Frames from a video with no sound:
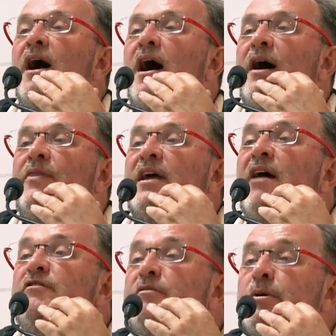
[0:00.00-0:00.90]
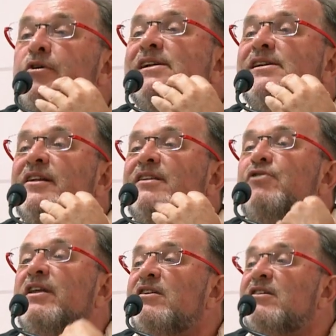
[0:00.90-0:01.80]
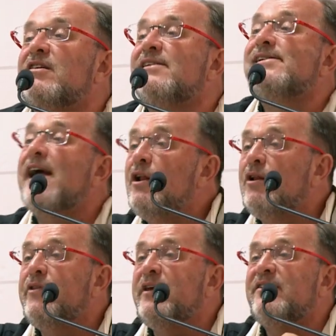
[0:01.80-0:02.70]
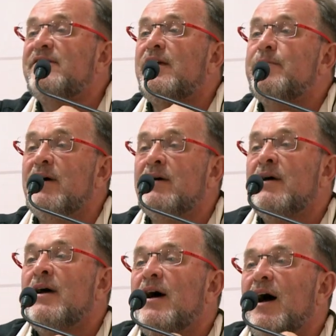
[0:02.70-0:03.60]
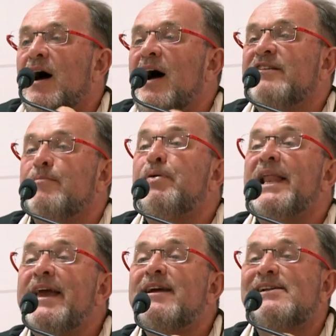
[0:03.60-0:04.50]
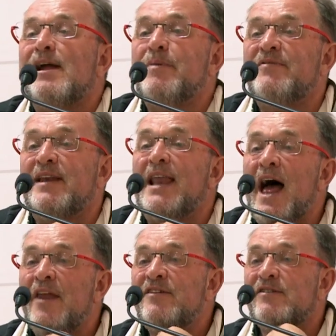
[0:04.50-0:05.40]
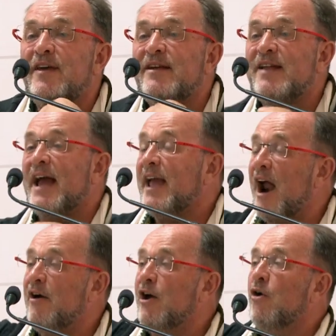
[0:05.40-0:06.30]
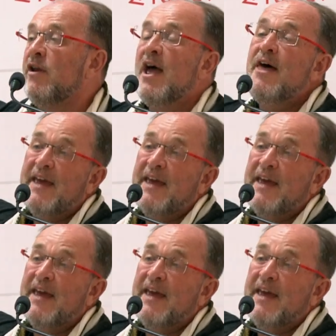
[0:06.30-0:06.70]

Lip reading: governor of Mauritius threatens to shell the steamer as a plague ship if it lands, so they carry on.